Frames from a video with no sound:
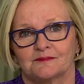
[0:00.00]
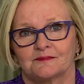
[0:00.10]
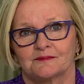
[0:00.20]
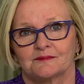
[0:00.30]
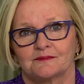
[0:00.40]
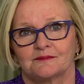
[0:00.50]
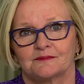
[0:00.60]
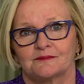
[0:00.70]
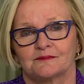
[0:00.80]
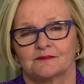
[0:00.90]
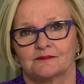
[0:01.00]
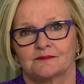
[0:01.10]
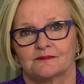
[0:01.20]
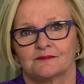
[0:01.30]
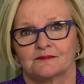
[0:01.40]

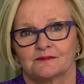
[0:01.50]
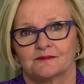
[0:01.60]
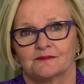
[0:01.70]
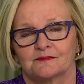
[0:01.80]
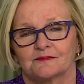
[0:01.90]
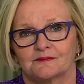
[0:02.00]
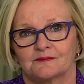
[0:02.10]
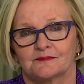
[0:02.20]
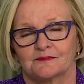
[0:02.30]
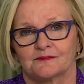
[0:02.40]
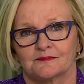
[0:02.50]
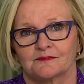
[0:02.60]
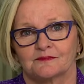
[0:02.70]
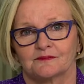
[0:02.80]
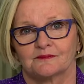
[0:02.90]

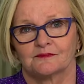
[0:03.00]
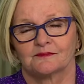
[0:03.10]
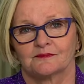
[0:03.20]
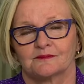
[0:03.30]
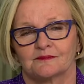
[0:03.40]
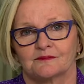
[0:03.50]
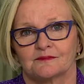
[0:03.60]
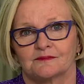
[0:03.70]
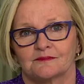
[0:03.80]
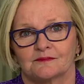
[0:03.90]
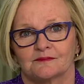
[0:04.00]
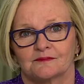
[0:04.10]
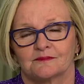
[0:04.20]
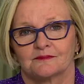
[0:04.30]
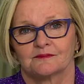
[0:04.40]

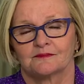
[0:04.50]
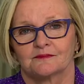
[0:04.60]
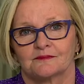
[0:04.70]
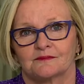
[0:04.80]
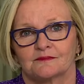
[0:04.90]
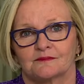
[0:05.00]
(not speaking)